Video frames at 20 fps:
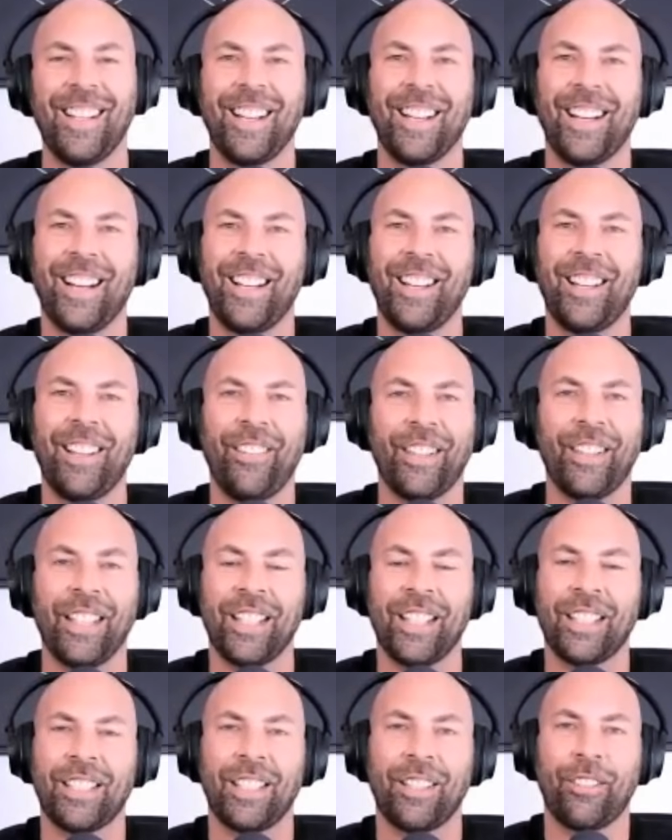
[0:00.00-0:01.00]
I love it.
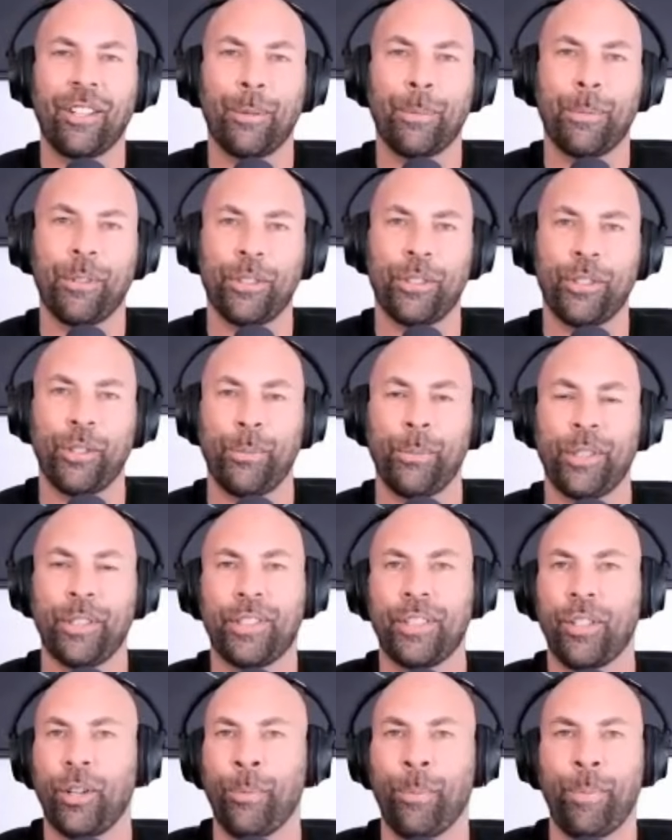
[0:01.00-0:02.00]
It's incredible. Zoom
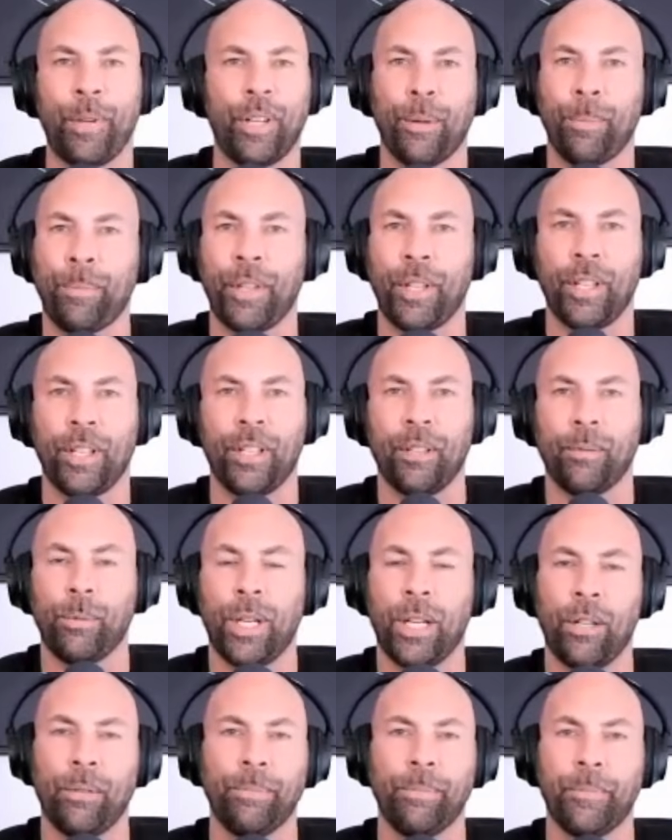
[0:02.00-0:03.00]
has opened up
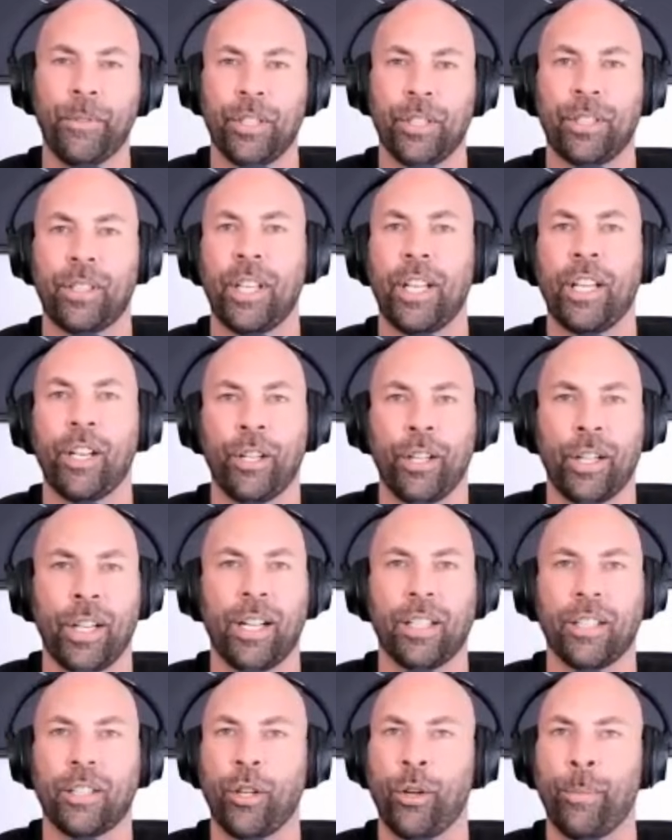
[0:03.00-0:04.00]
just the internet
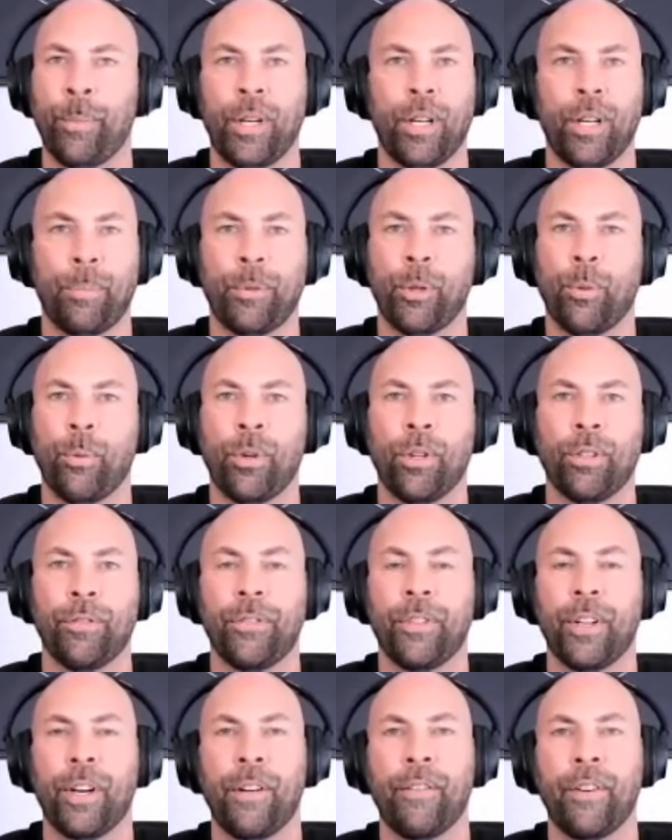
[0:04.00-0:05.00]
has opened up the world
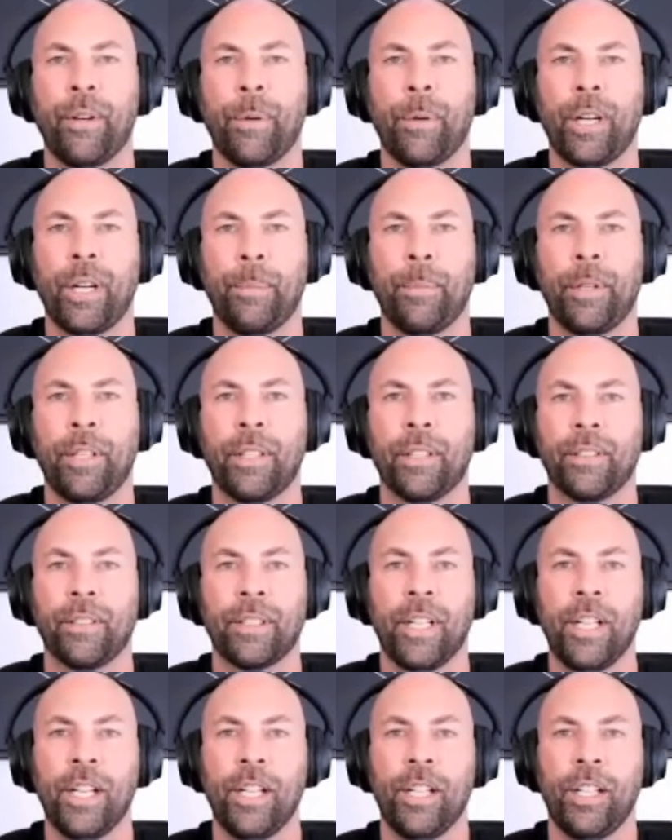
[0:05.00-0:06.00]
for everybody
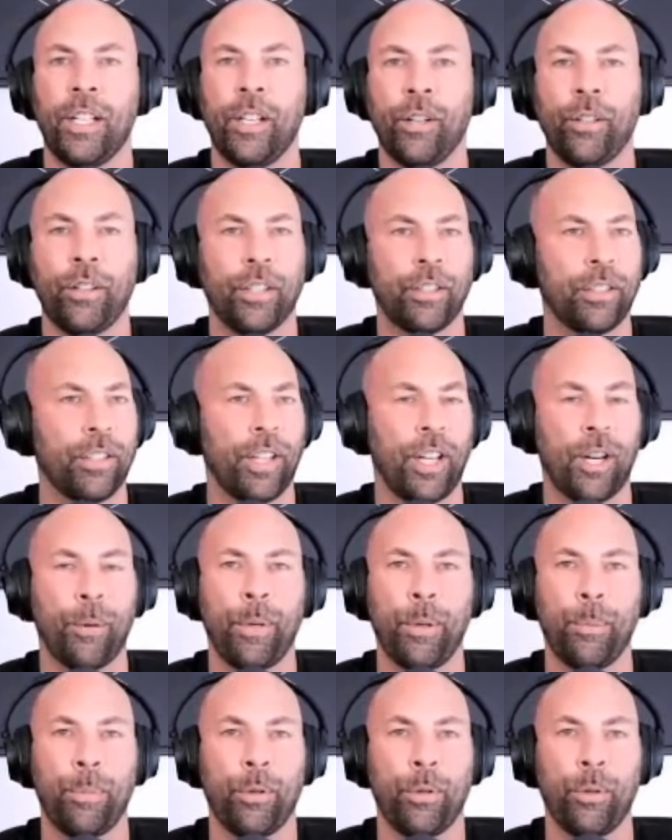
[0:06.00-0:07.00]
because, you know, there's a lot of
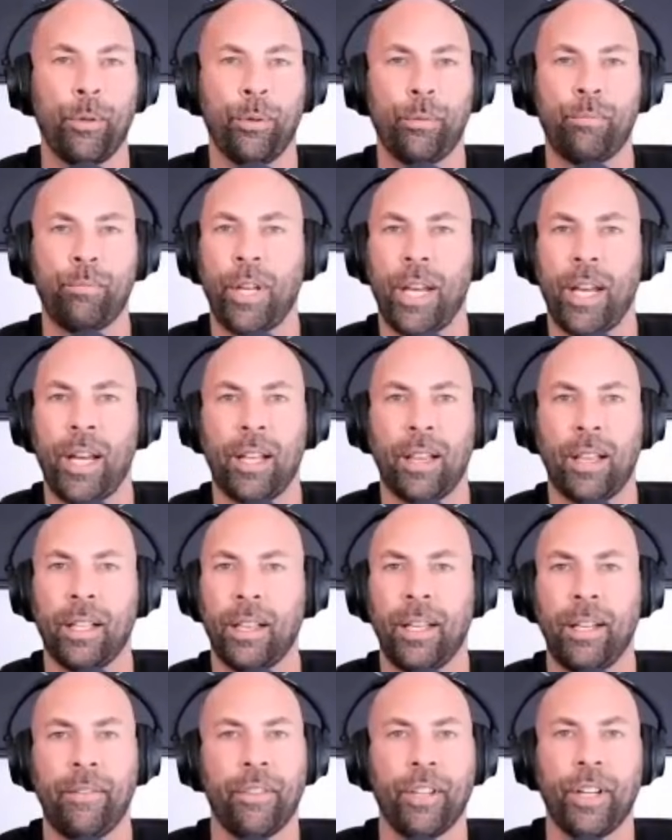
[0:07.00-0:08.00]
people who can't
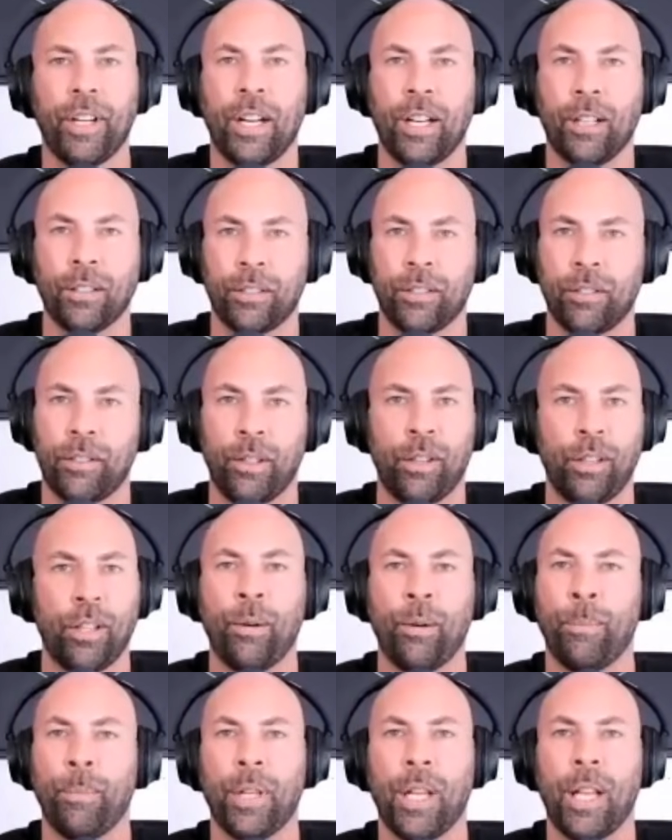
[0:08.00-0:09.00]
leave their house.
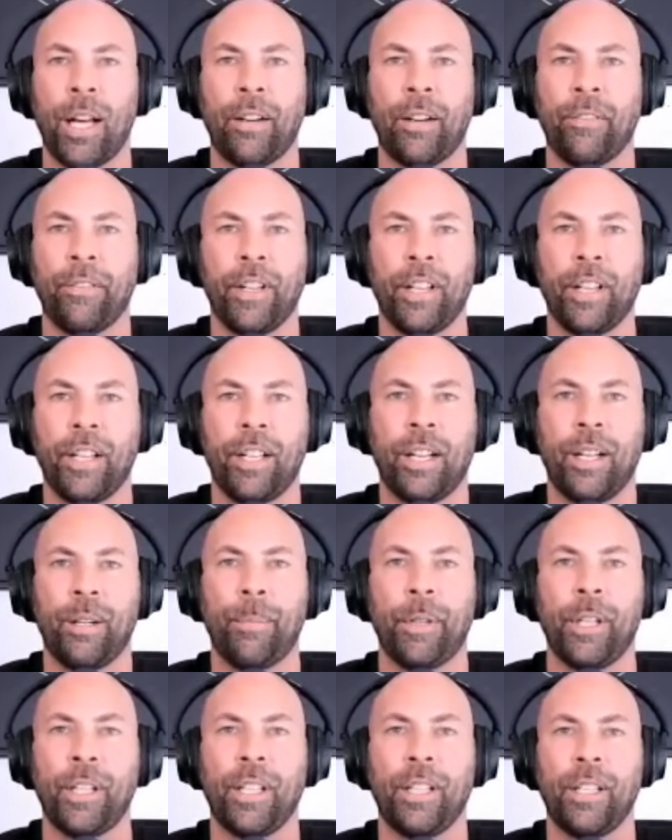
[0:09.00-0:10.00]
A blind fella, I
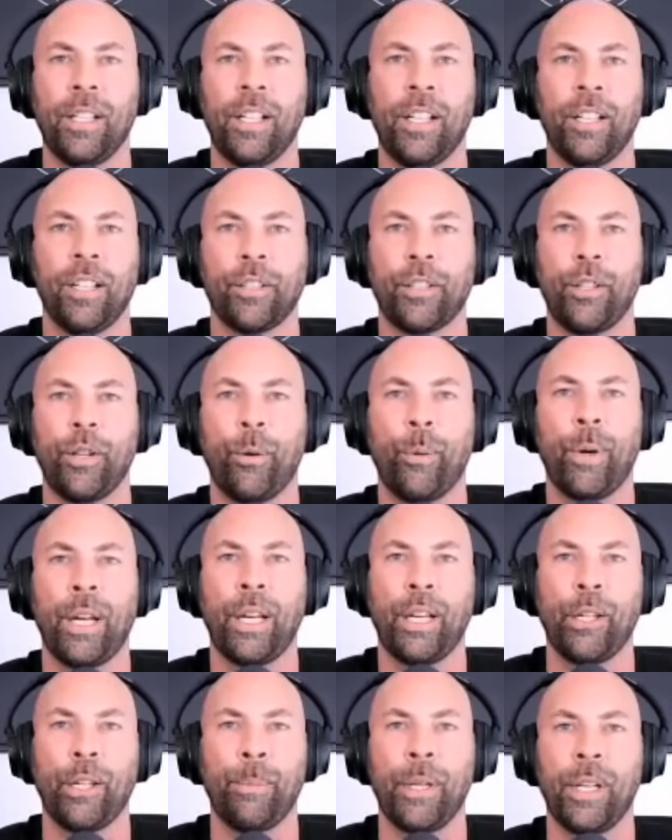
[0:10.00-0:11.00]
mean, there's no way
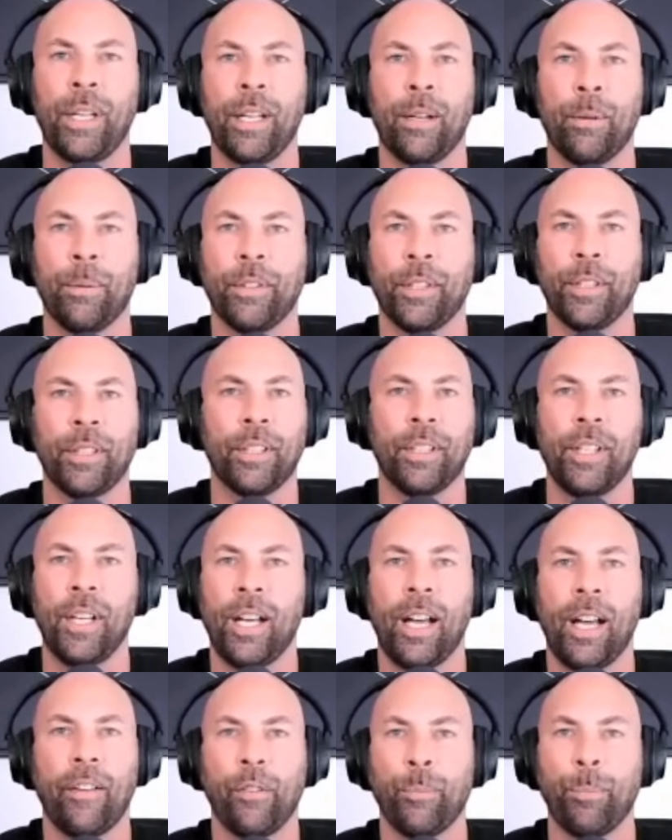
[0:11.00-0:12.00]
he'd be able to
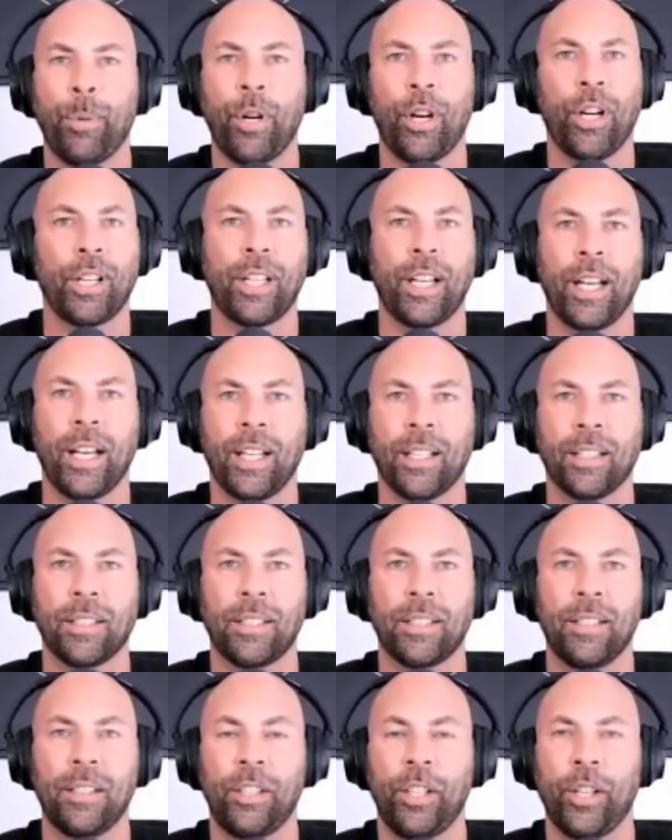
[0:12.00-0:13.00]
have a podcast,
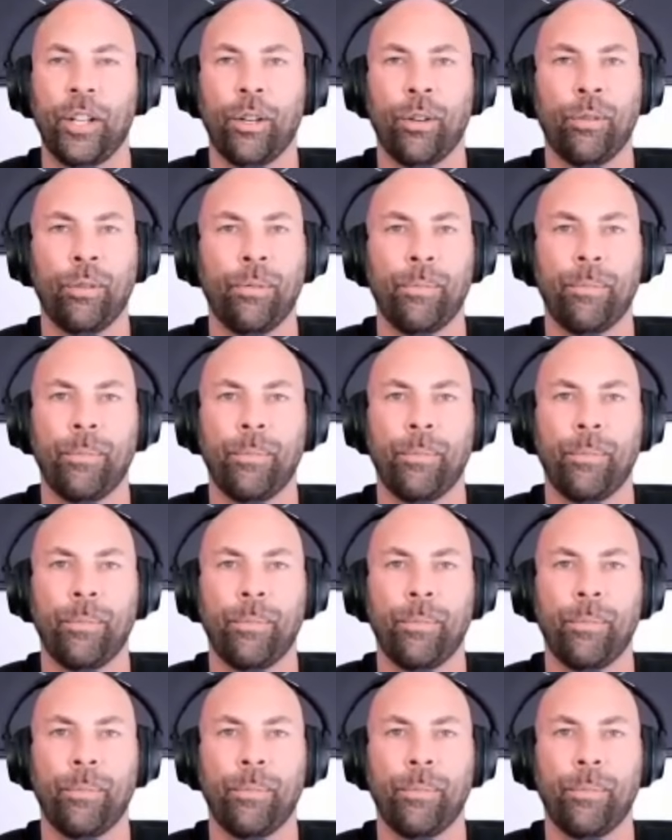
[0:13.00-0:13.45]
you know,